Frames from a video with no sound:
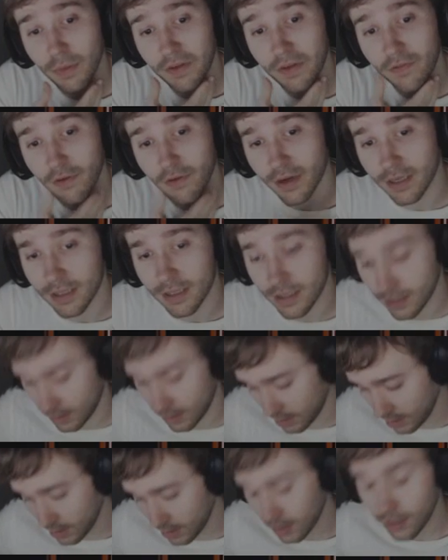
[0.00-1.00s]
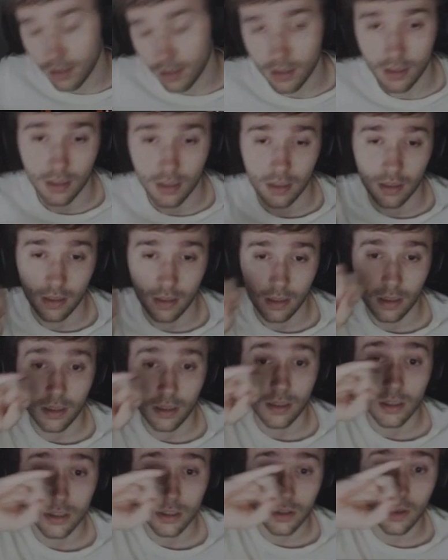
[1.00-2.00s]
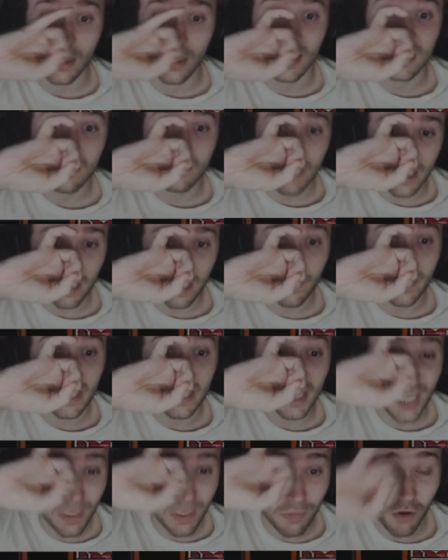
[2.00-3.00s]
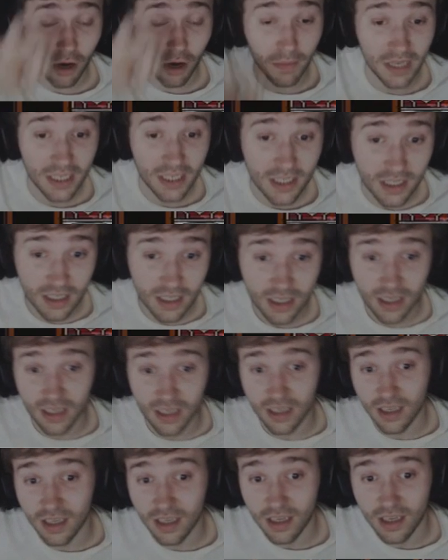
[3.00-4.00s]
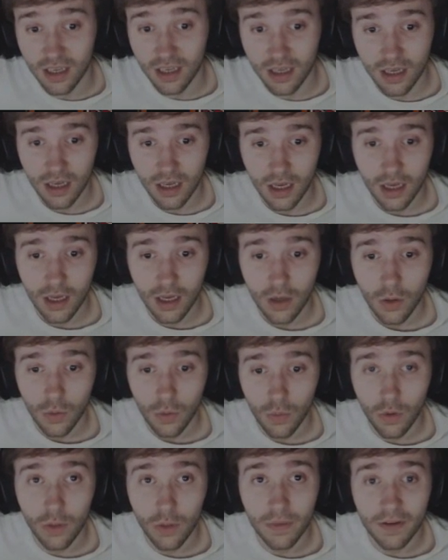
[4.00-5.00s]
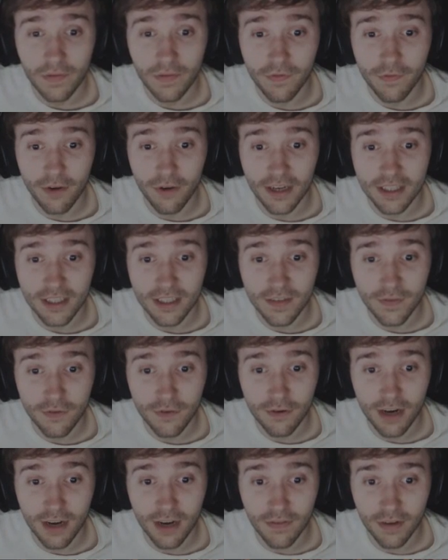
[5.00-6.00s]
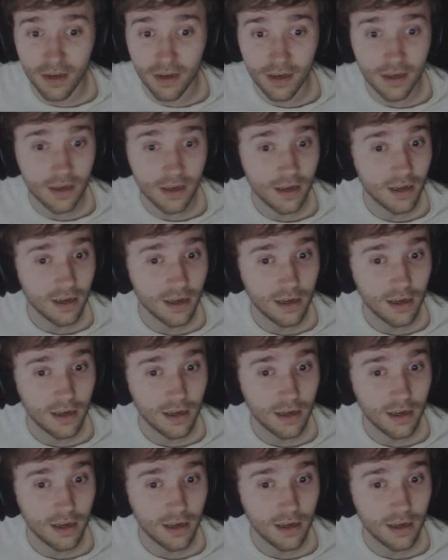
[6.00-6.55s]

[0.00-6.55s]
we'll be friends. So let's make a pinky promise. We'll be friends forever.